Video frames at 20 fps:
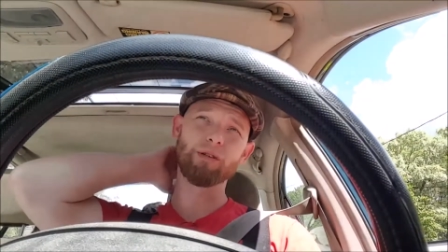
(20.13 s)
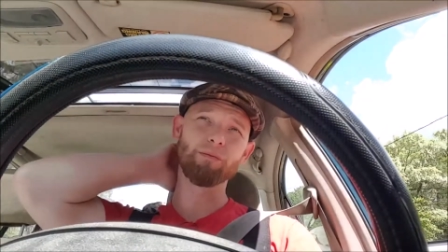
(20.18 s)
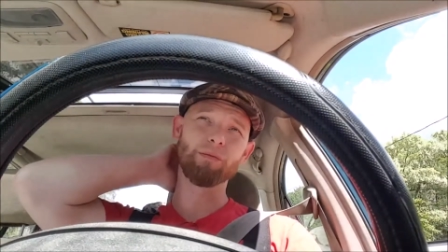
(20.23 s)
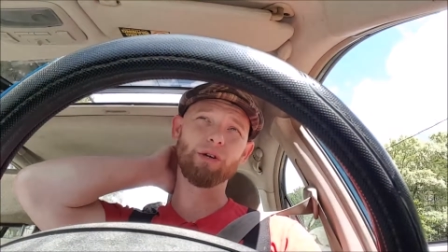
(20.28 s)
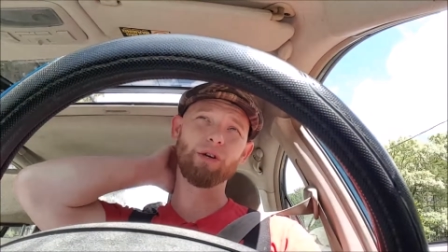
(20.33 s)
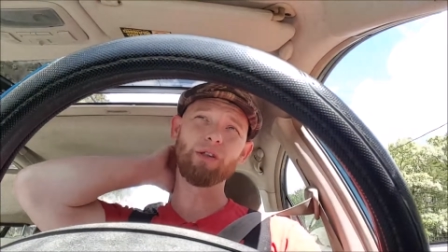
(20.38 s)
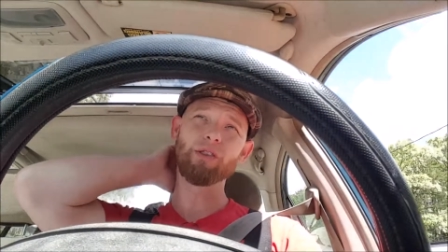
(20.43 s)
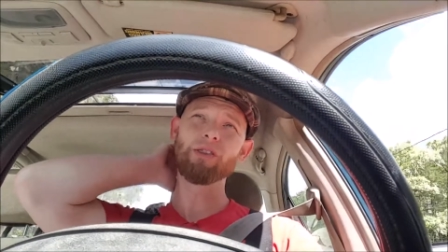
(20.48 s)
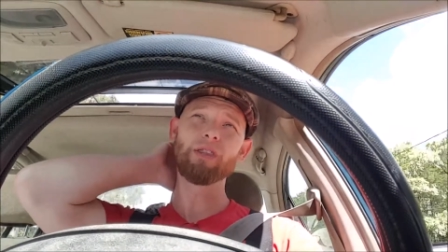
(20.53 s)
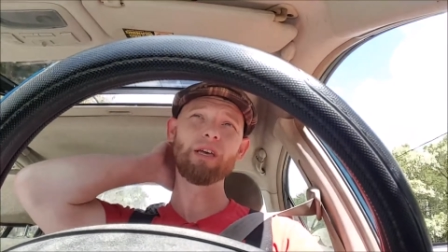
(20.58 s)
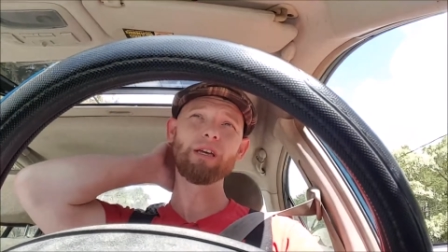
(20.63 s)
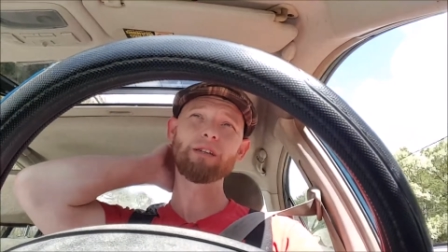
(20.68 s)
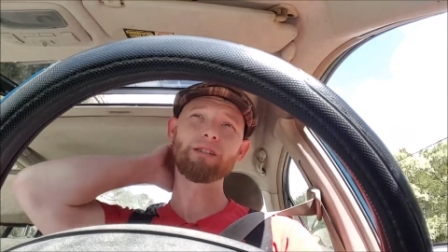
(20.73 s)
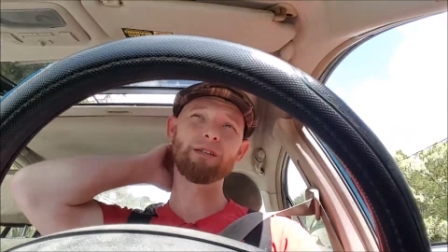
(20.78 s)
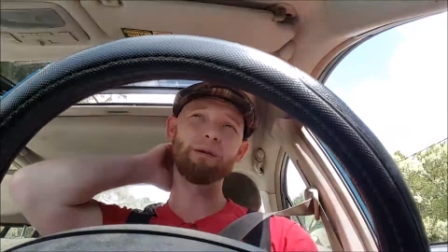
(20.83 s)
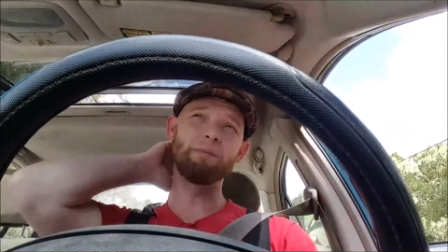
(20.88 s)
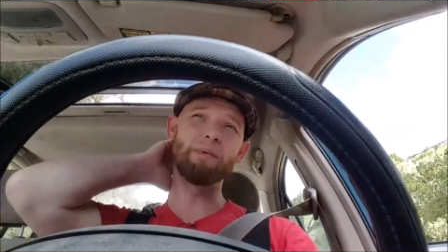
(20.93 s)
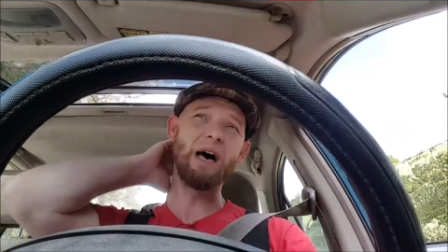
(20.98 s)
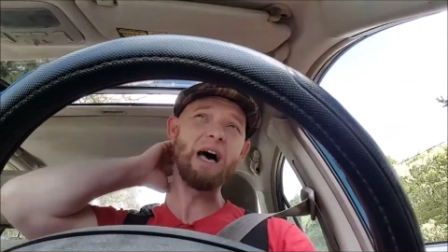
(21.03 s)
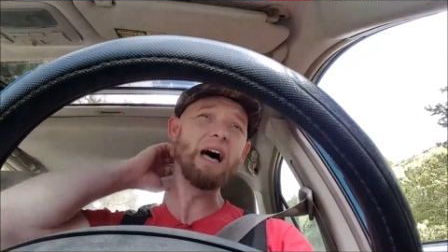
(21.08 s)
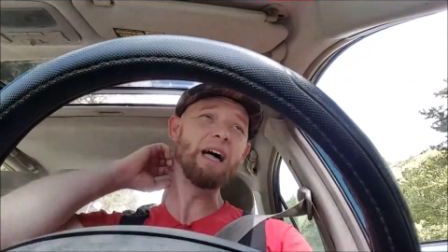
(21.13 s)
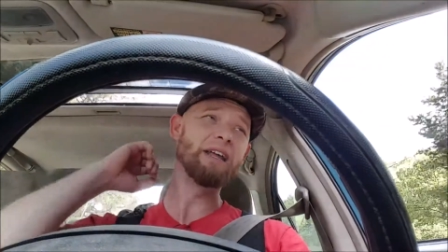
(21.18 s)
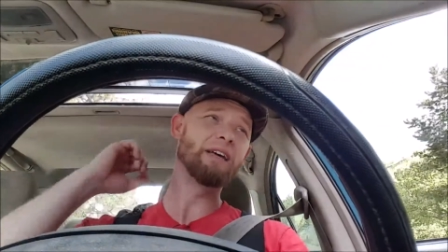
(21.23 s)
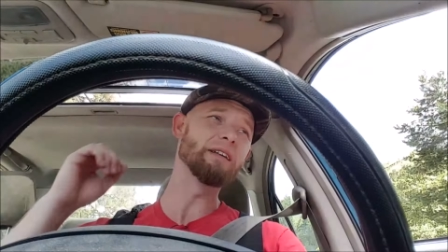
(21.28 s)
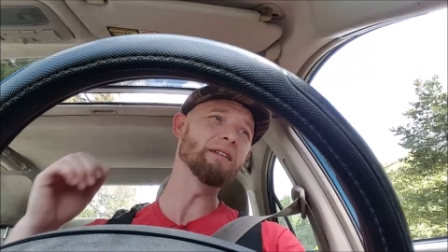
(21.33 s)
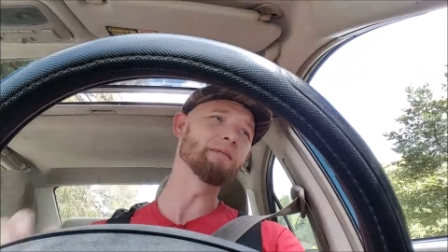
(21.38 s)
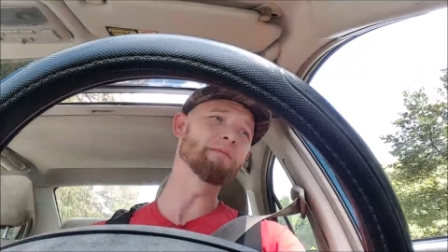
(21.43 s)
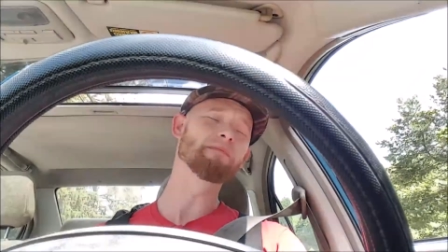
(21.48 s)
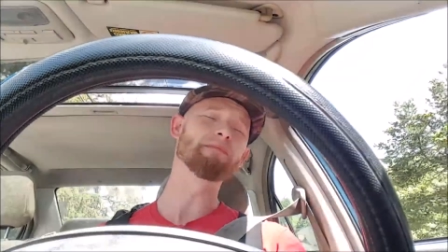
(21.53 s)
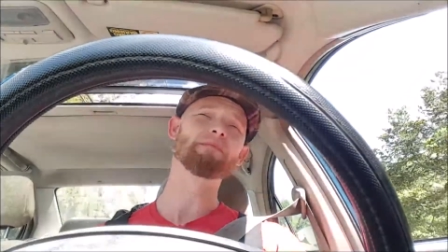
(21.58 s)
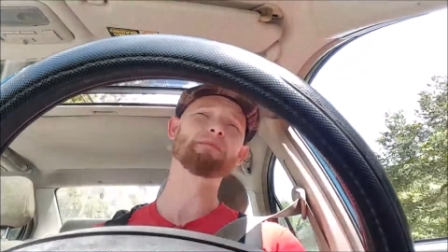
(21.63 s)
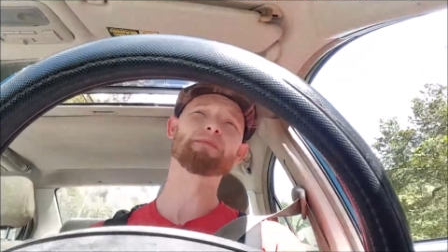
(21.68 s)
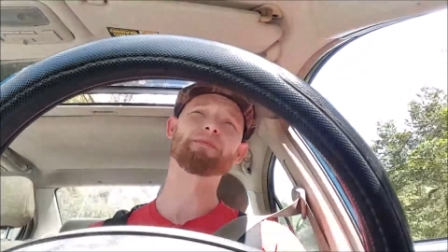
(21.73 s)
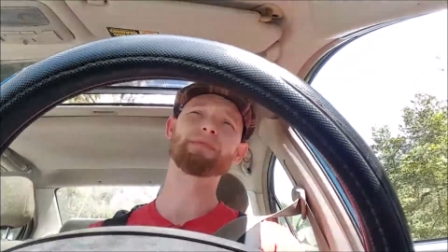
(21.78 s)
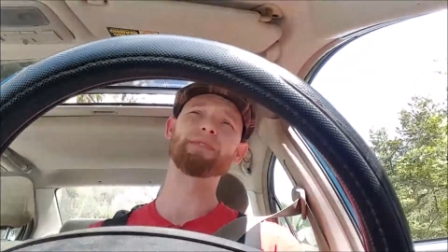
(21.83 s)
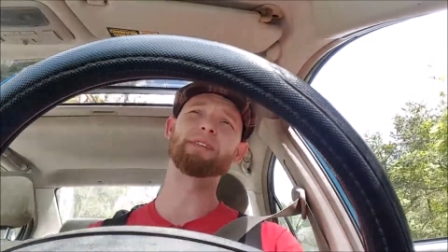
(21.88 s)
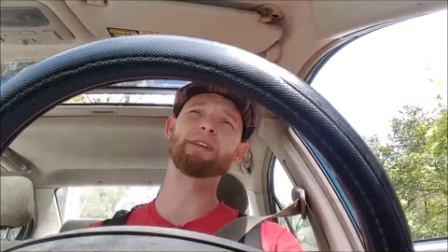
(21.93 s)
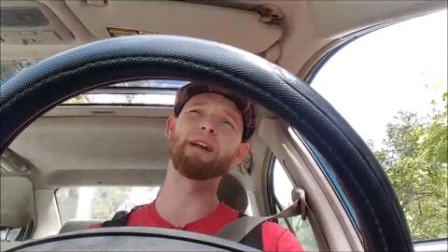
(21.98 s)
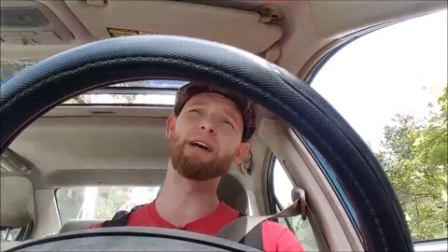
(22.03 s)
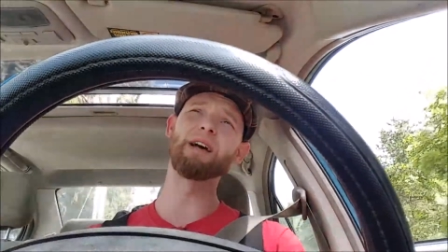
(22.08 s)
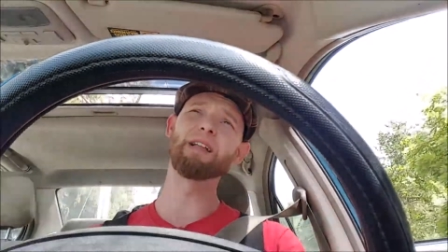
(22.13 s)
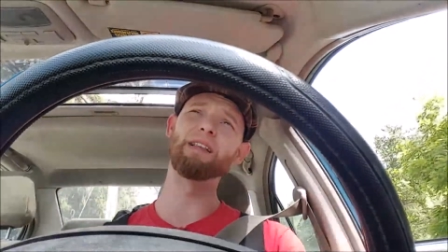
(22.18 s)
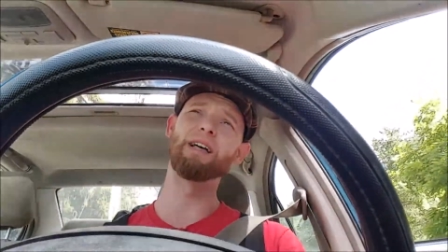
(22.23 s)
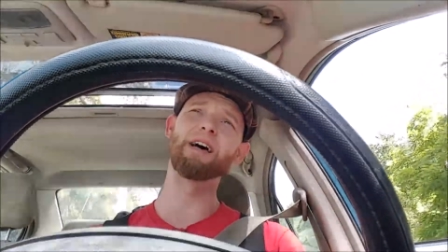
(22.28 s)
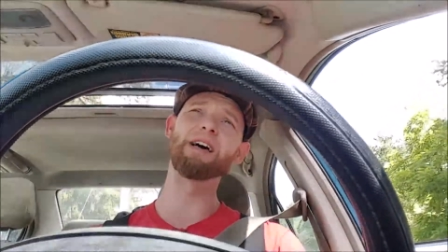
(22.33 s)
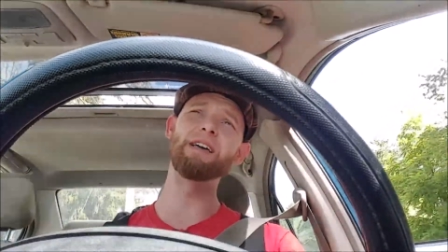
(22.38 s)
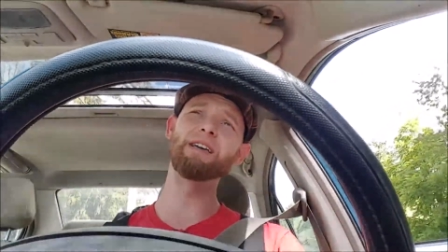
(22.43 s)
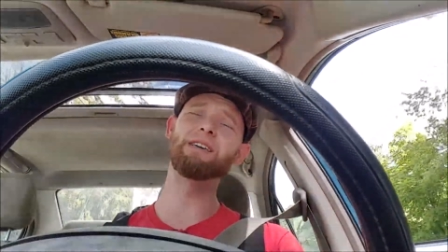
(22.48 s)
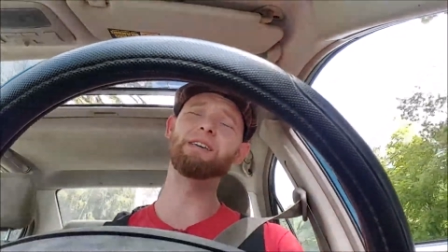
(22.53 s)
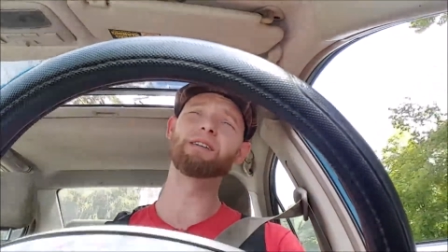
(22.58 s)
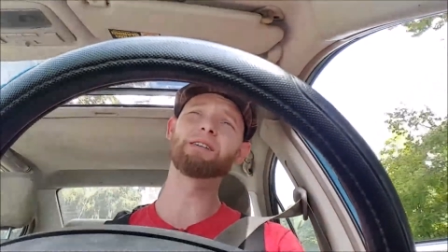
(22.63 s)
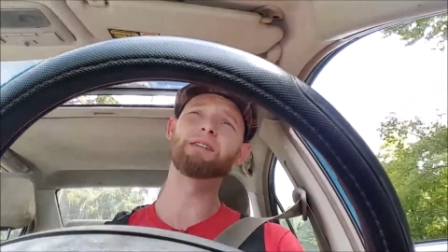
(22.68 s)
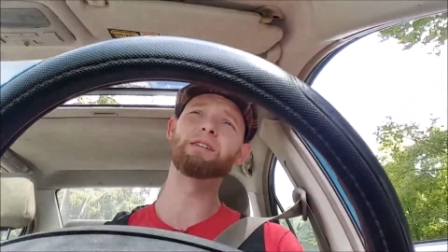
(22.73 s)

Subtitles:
some good things about it that I like.